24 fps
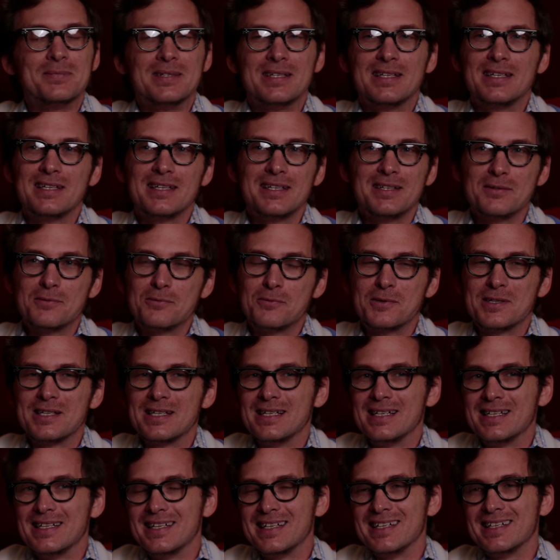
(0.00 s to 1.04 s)

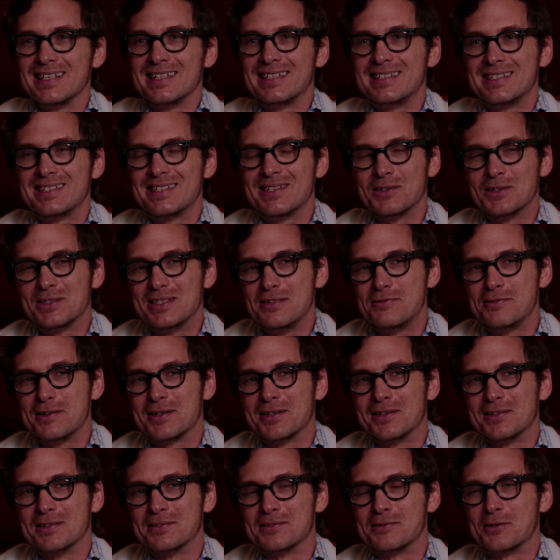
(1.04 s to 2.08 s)
It's so
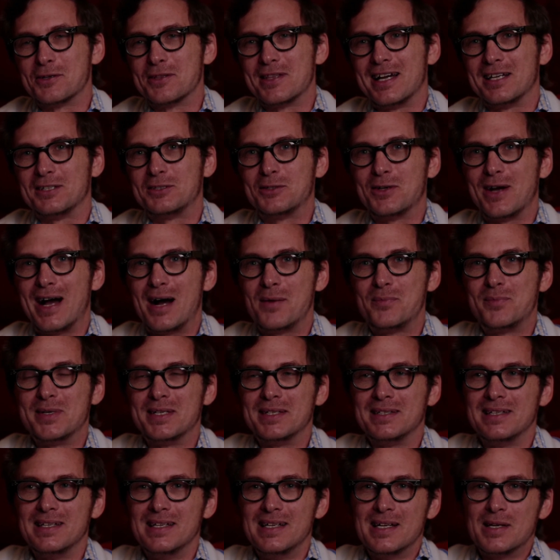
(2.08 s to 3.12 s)
difficult for that to
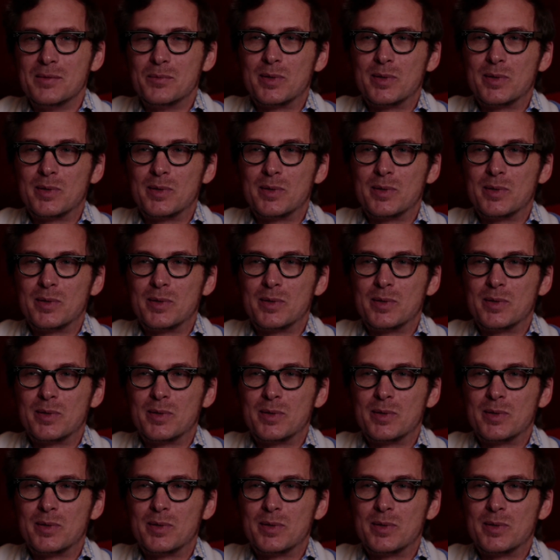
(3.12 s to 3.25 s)
happen,